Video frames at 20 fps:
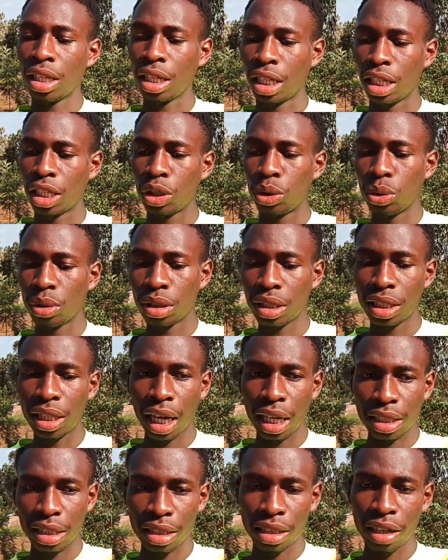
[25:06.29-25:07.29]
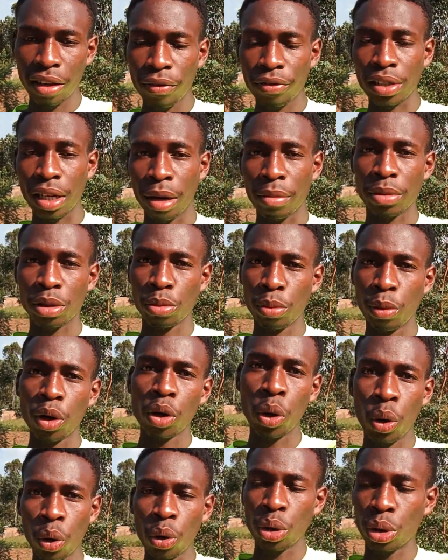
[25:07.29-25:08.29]
it will just leave some small
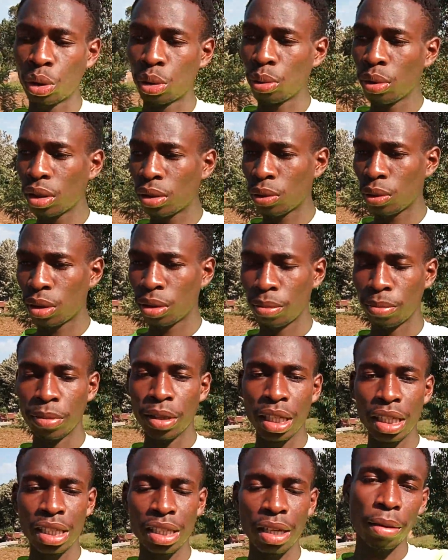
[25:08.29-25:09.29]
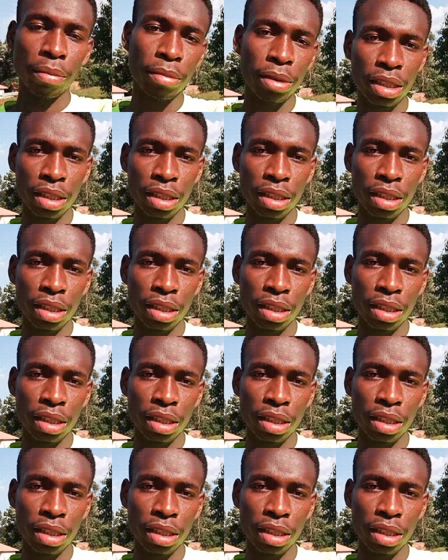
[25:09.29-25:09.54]
holes which will bring some